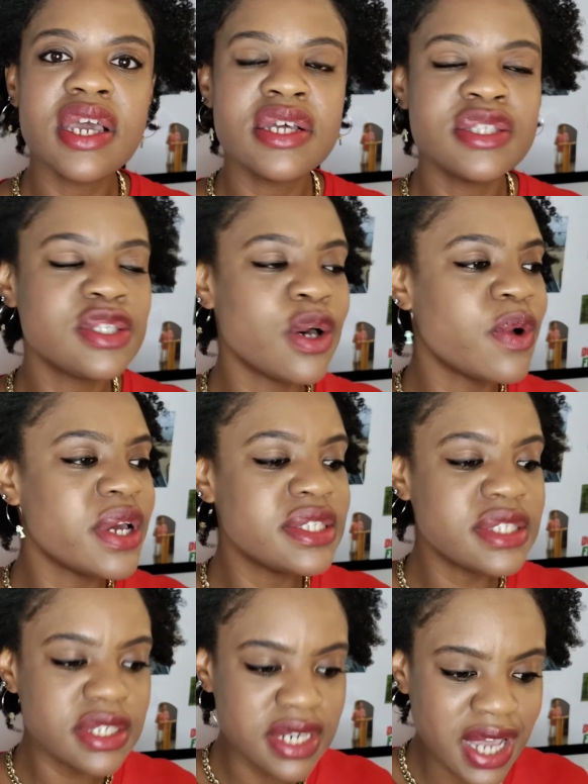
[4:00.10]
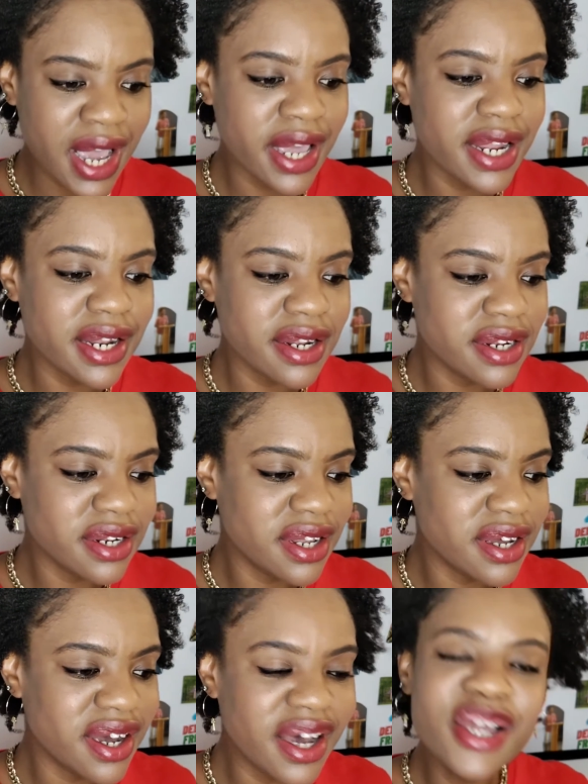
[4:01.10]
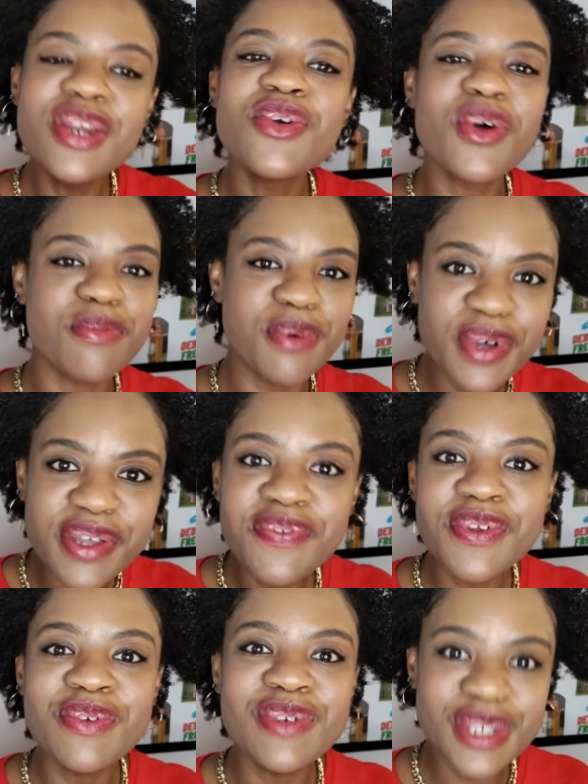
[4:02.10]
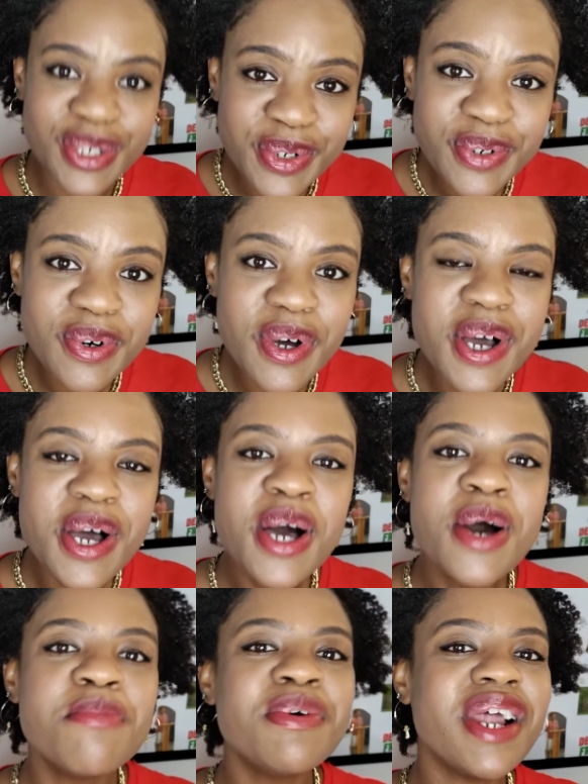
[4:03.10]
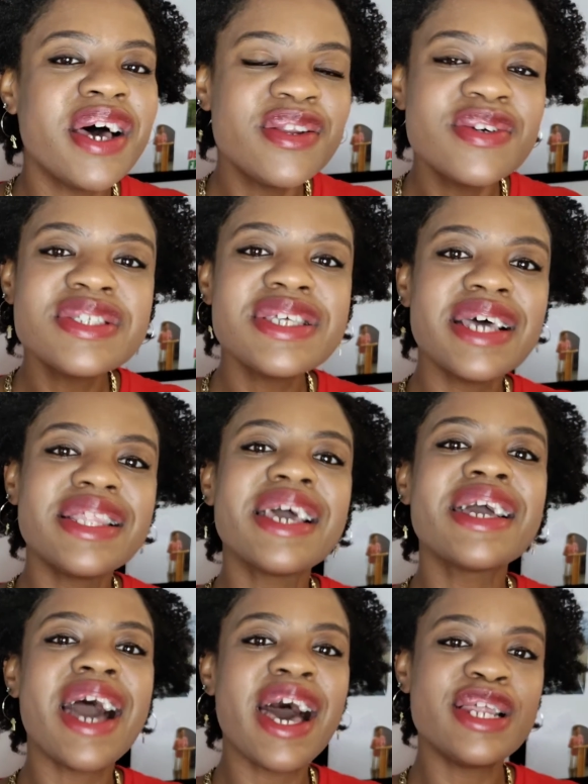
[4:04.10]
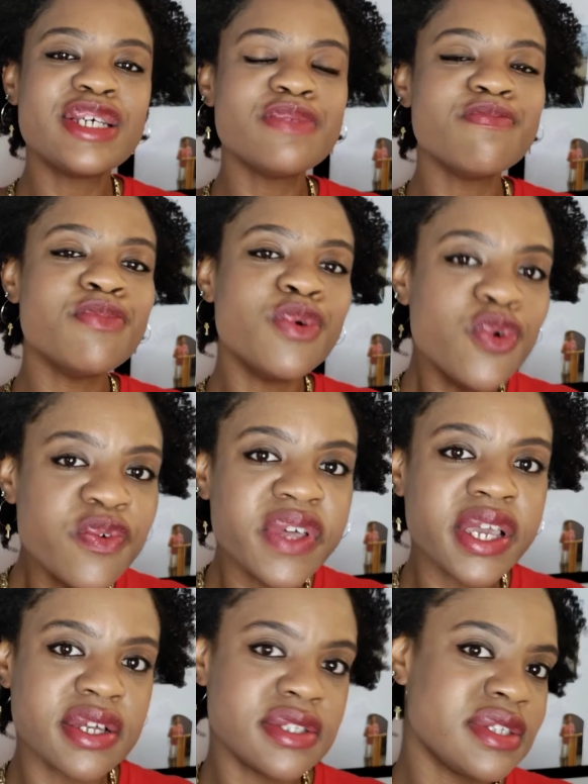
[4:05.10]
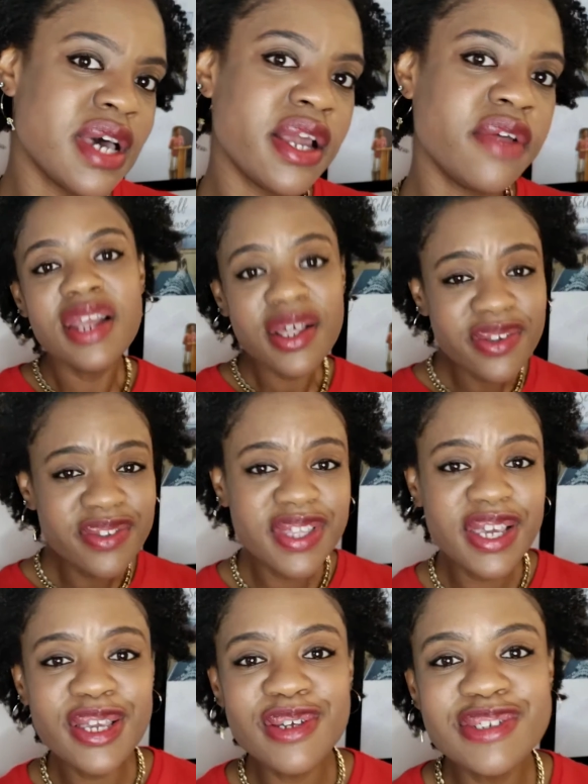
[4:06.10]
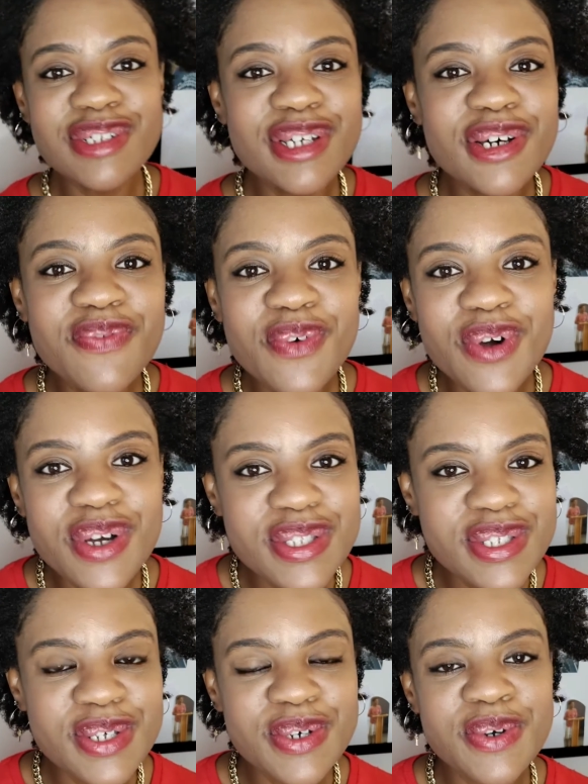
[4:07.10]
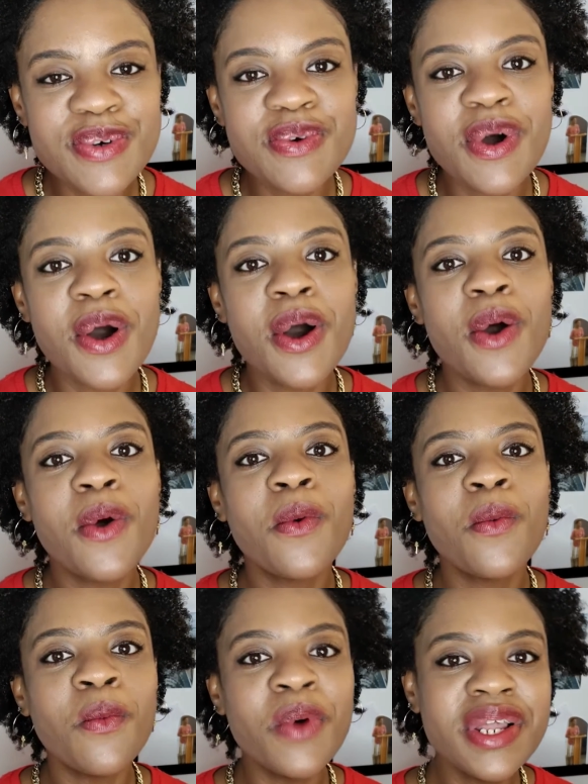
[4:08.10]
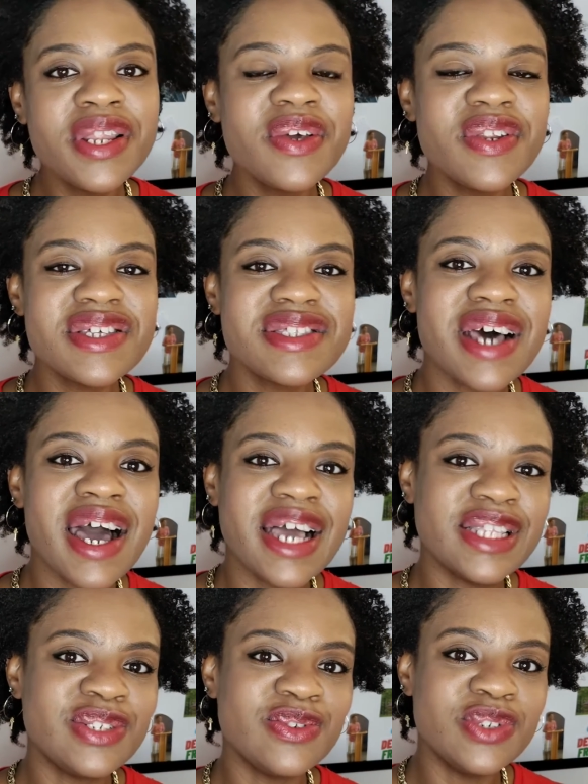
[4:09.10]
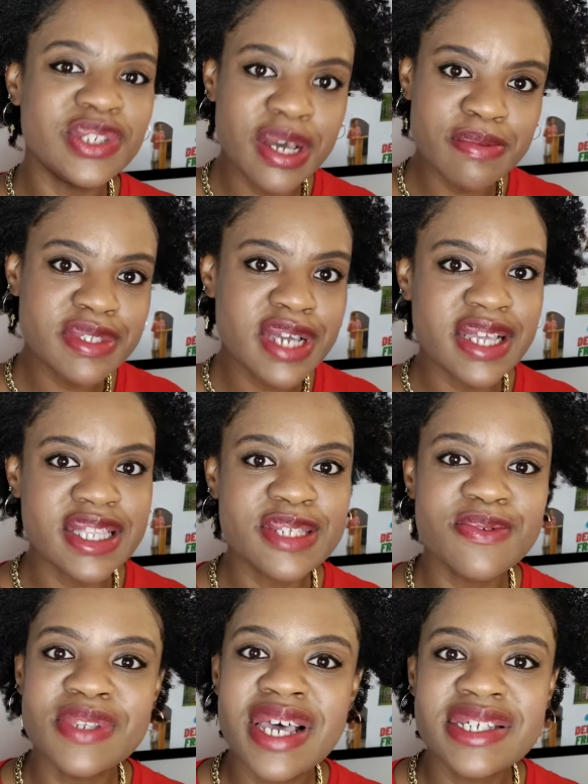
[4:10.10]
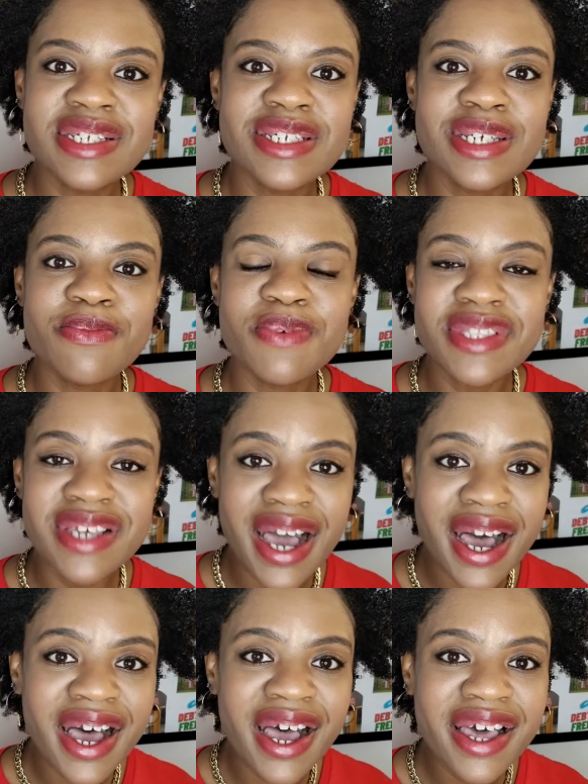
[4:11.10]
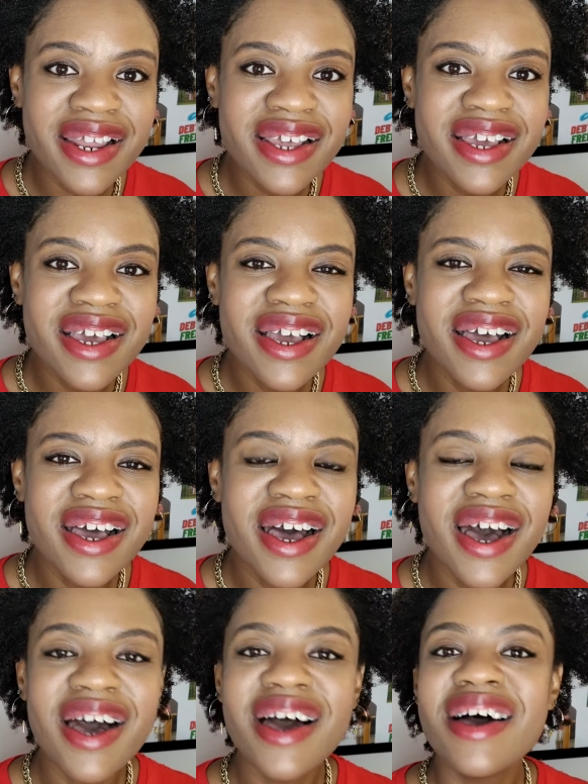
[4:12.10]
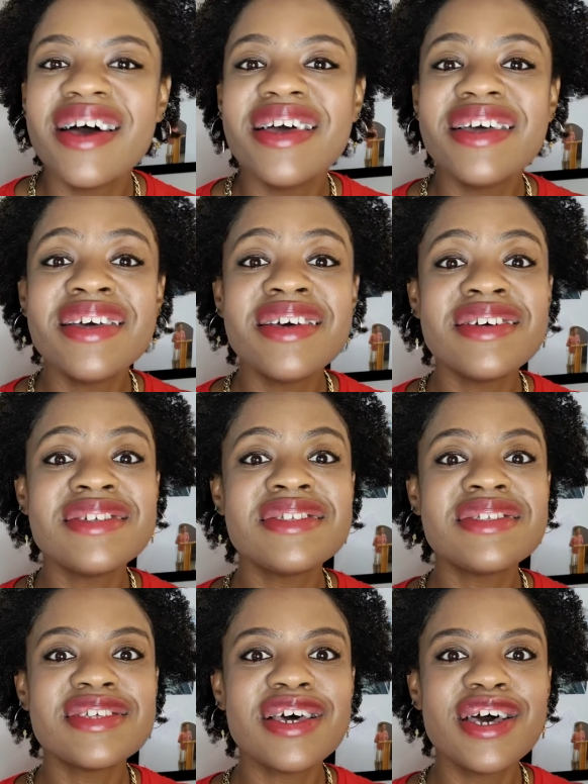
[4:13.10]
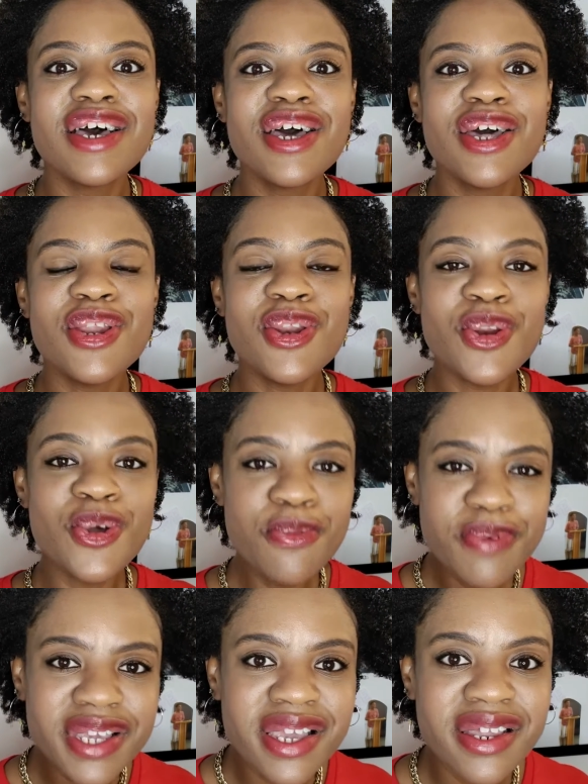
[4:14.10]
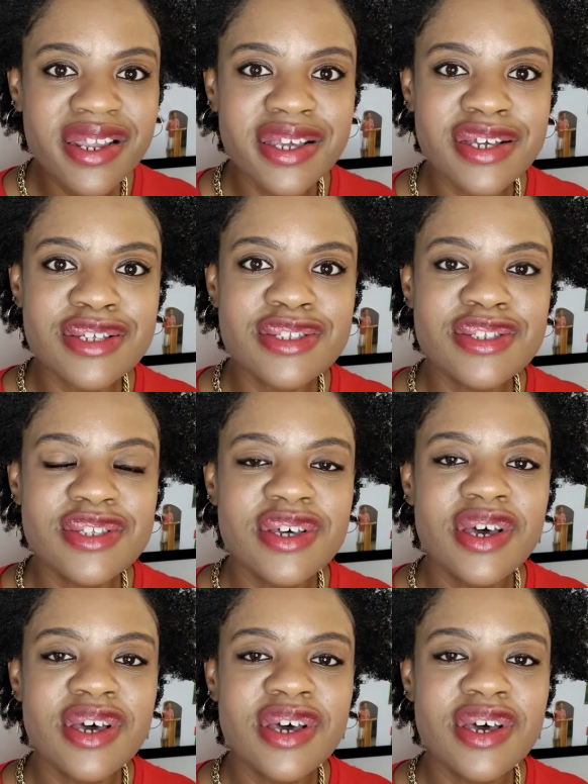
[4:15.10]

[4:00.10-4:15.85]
And so it's not unnormal if you do, but understand that God is moving inside. Another thing you should look forward to when you decide to jumpstart this relationship with God is new beginnings.